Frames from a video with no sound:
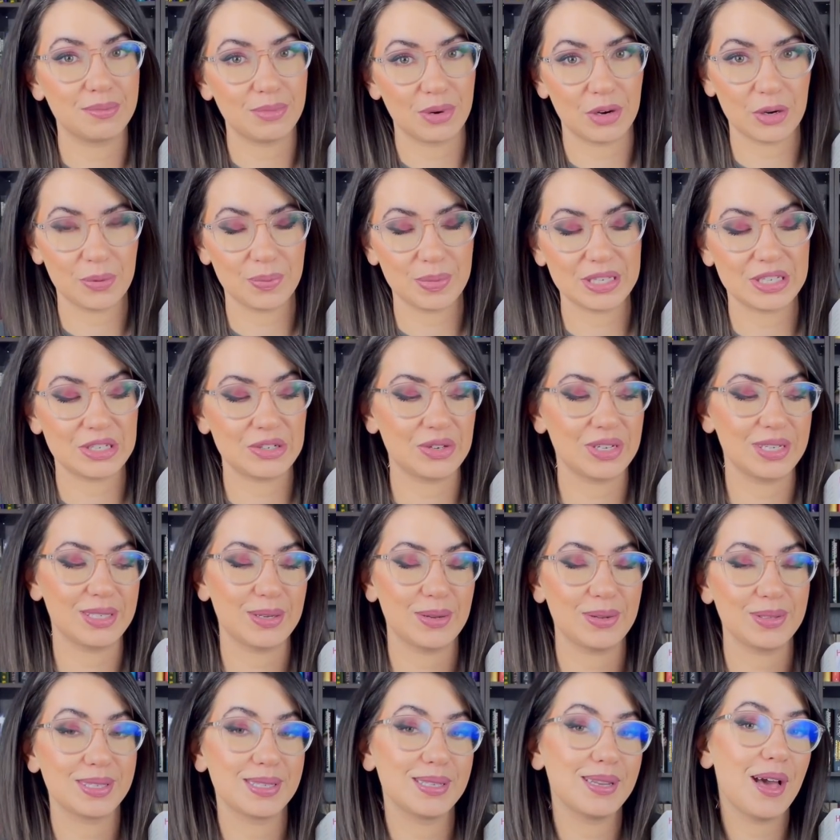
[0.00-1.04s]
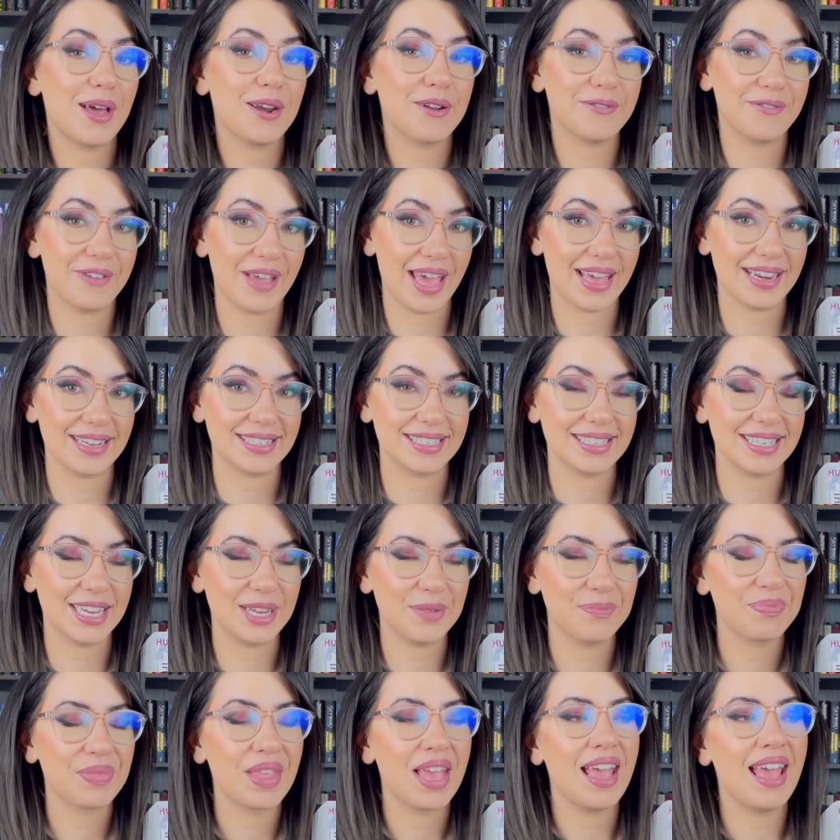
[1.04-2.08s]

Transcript: murder mystery, so it's not a fantasy,